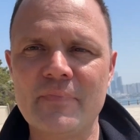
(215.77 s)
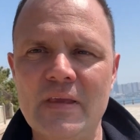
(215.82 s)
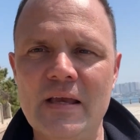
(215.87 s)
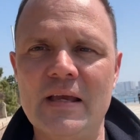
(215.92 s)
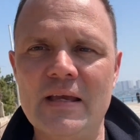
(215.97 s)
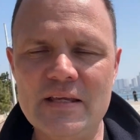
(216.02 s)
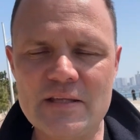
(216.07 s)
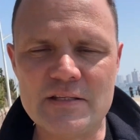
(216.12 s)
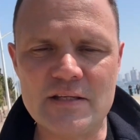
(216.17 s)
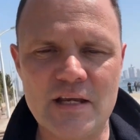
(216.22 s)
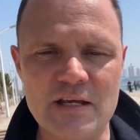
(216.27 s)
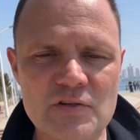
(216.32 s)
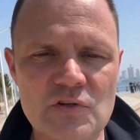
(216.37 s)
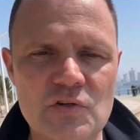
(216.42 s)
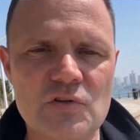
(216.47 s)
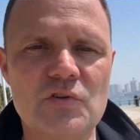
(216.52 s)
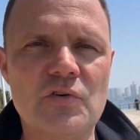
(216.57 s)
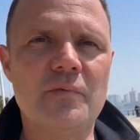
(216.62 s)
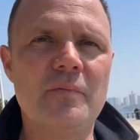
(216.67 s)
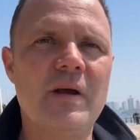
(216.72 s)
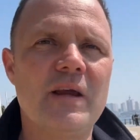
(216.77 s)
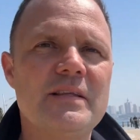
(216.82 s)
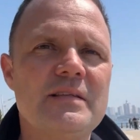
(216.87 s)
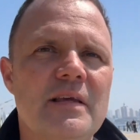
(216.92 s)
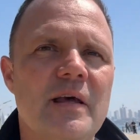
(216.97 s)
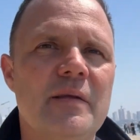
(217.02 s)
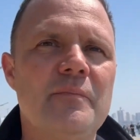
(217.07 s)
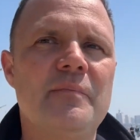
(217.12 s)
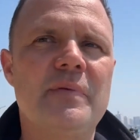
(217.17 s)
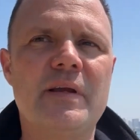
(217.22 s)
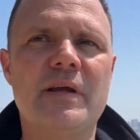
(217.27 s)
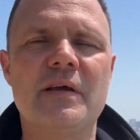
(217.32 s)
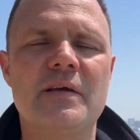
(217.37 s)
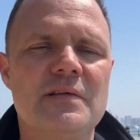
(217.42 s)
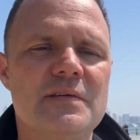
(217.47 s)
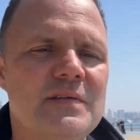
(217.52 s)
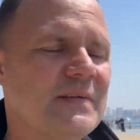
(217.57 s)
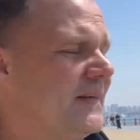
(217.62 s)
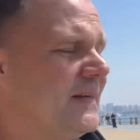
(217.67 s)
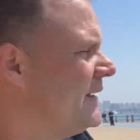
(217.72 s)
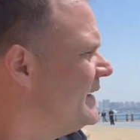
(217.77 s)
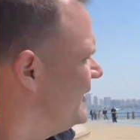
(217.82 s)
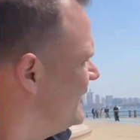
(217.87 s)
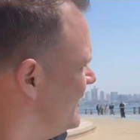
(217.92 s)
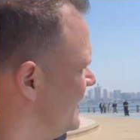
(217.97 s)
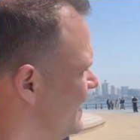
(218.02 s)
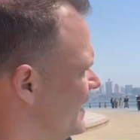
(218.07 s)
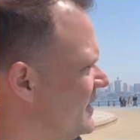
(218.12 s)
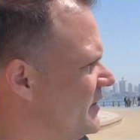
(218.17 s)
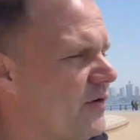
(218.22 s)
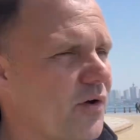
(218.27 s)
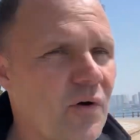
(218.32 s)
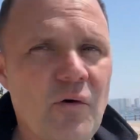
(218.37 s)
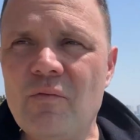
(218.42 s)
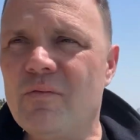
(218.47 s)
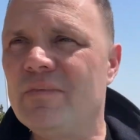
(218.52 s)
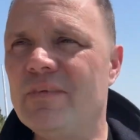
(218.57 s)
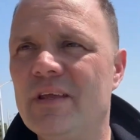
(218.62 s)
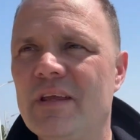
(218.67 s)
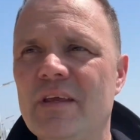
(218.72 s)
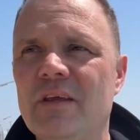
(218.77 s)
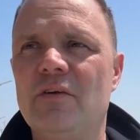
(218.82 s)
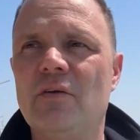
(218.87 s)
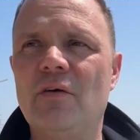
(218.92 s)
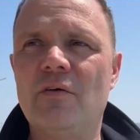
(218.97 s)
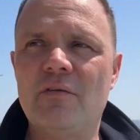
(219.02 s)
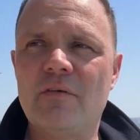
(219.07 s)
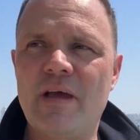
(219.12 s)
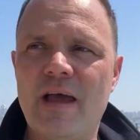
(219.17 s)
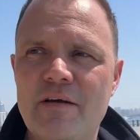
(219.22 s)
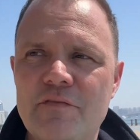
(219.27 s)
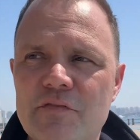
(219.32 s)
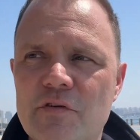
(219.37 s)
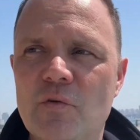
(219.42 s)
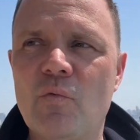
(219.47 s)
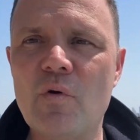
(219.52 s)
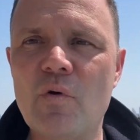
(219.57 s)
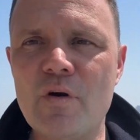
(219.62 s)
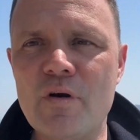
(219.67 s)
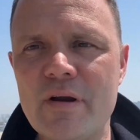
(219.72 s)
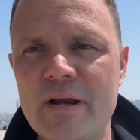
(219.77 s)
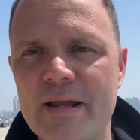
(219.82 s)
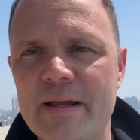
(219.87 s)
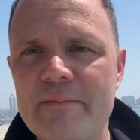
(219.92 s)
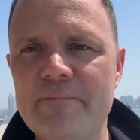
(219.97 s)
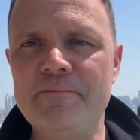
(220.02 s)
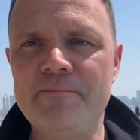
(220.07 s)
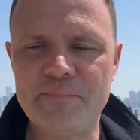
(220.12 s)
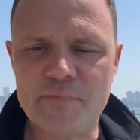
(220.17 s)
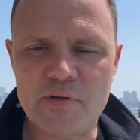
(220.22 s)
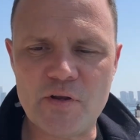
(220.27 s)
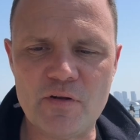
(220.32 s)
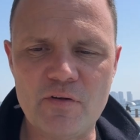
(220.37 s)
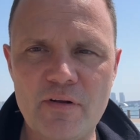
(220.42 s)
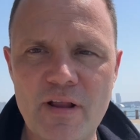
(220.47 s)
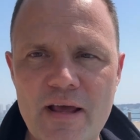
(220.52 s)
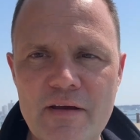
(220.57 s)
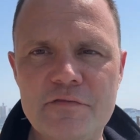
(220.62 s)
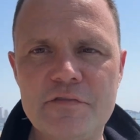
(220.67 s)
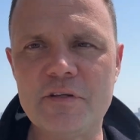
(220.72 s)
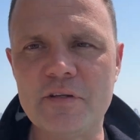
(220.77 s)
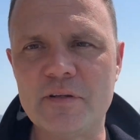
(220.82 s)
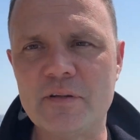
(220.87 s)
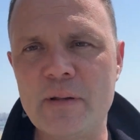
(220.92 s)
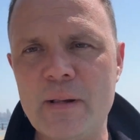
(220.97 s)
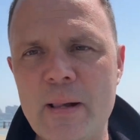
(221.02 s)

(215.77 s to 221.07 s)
It changes your mindset, because you don't have to worry. You don't have to